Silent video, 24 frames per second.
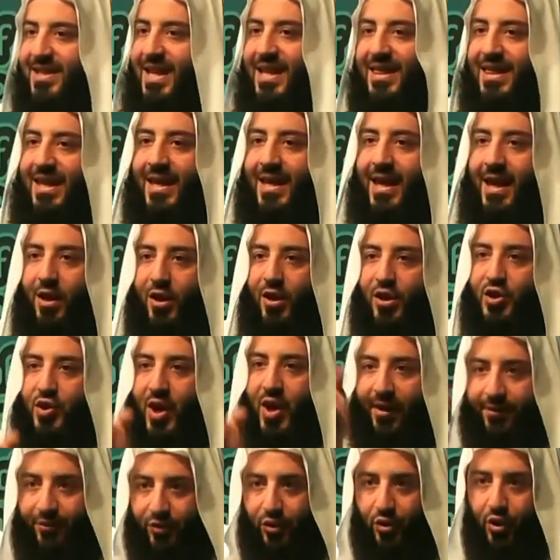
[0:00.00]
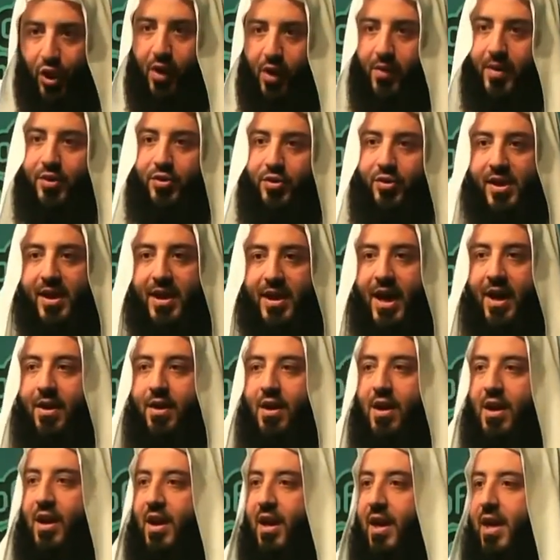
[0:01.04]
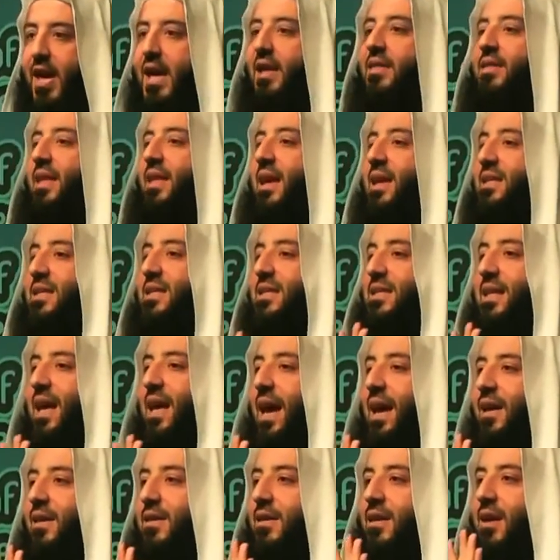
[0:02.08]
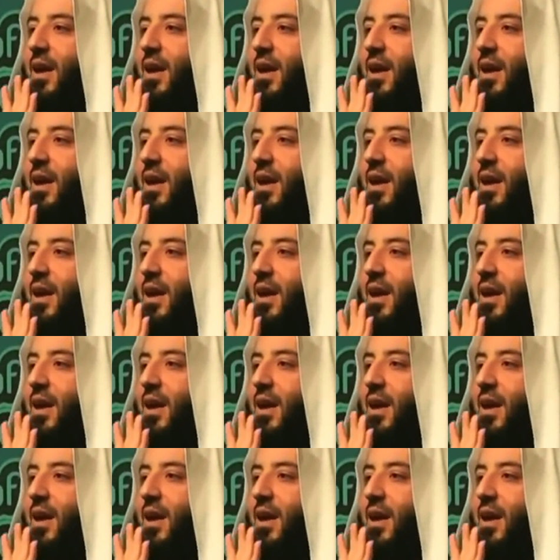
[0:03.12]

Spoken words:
nothing else, you have to go into the cave. Yet they stand